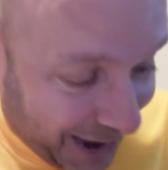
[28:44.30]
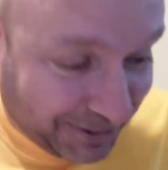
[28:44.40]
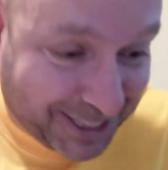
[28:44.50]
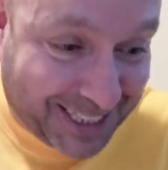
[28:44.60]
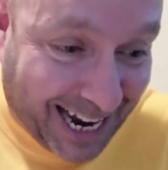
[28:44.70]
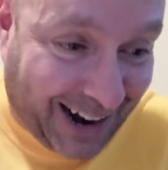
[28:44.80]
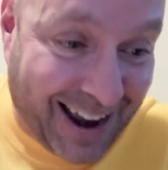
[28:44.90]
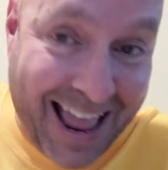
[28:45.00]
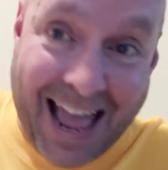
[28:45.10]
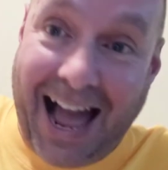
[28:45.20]
I'm
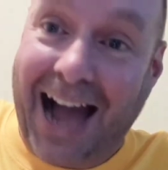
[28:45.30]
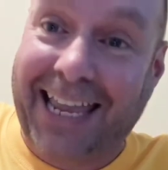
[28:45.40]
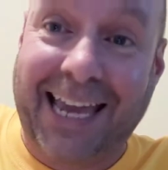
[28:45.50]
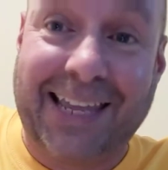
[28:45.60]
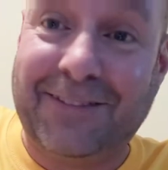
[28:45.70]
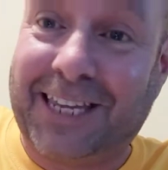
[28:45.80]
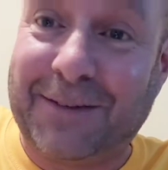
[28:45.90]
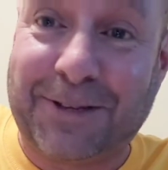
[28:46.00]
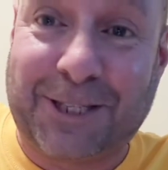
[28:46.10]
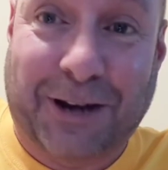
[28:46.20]
sorry, I can't even
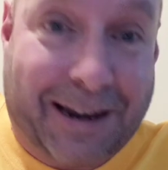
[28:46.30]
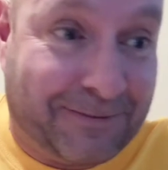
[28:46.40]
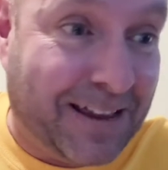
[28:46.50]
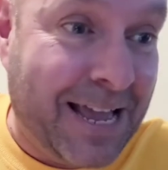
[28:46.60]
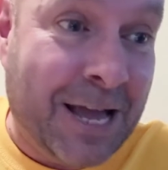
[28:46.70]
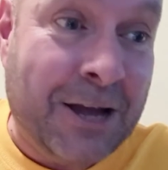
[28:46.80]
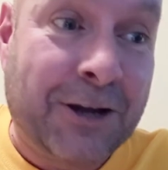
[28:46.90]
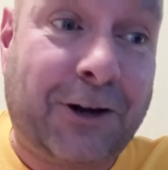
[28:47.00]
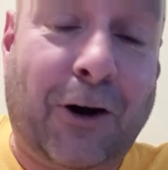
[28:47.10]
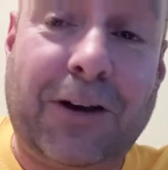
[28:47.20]
keep it straight.
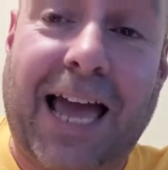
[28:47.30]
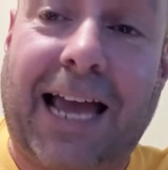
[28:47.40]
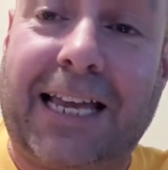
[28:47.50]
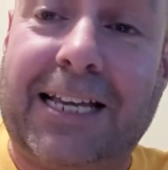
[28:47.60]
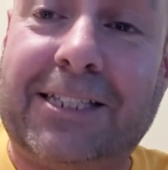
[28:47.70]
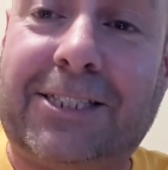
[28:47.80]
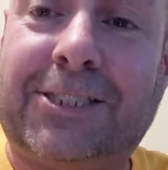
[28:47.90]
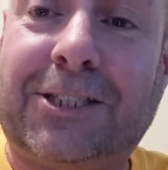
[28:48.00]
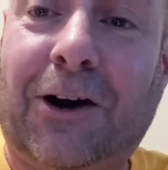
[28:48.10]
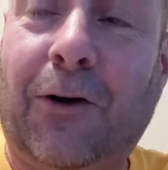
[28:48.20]
Kodak is
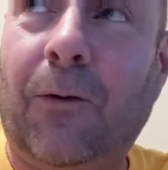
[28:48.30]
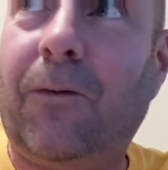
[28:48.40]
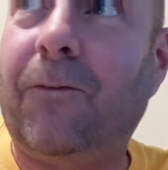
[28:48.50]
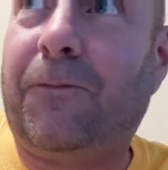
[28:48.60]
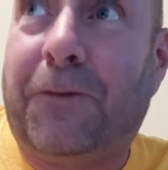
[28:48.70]
so.